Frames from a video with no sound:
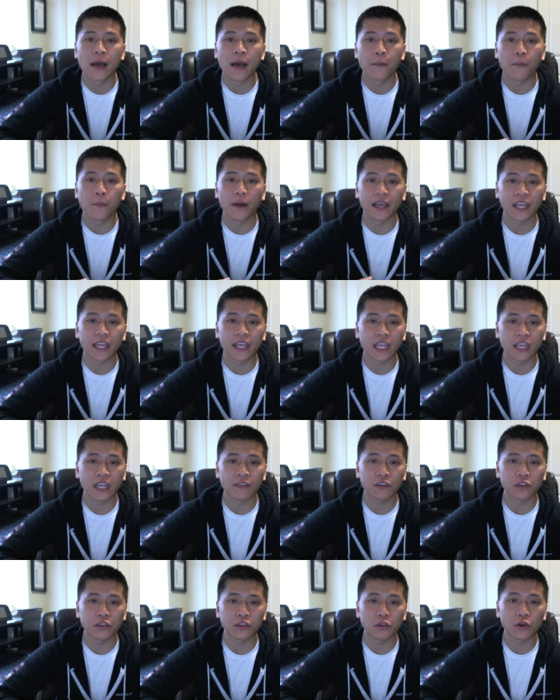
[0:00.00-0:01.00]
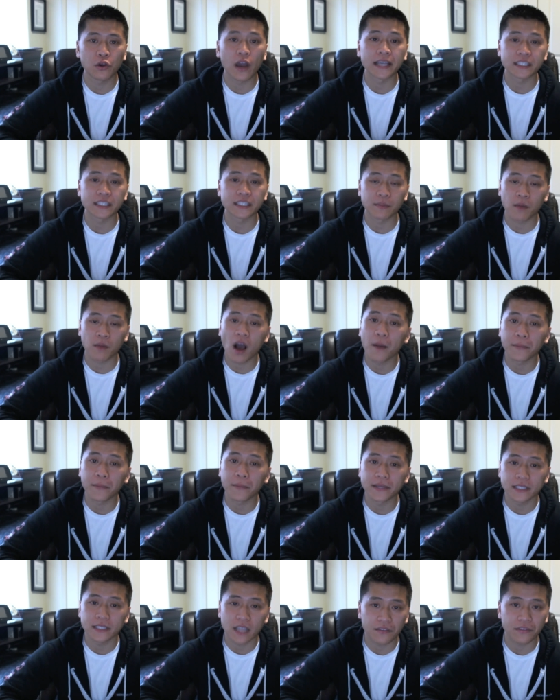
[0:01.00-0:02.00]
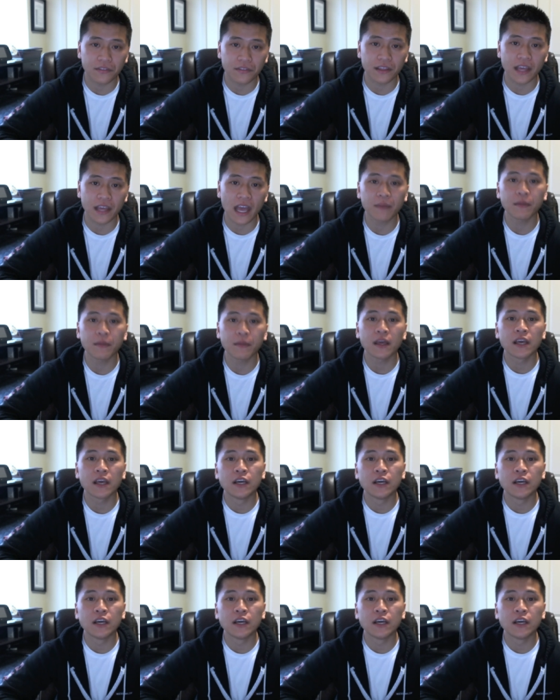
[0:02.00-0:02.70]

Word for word: by giving you guys some copies of the game.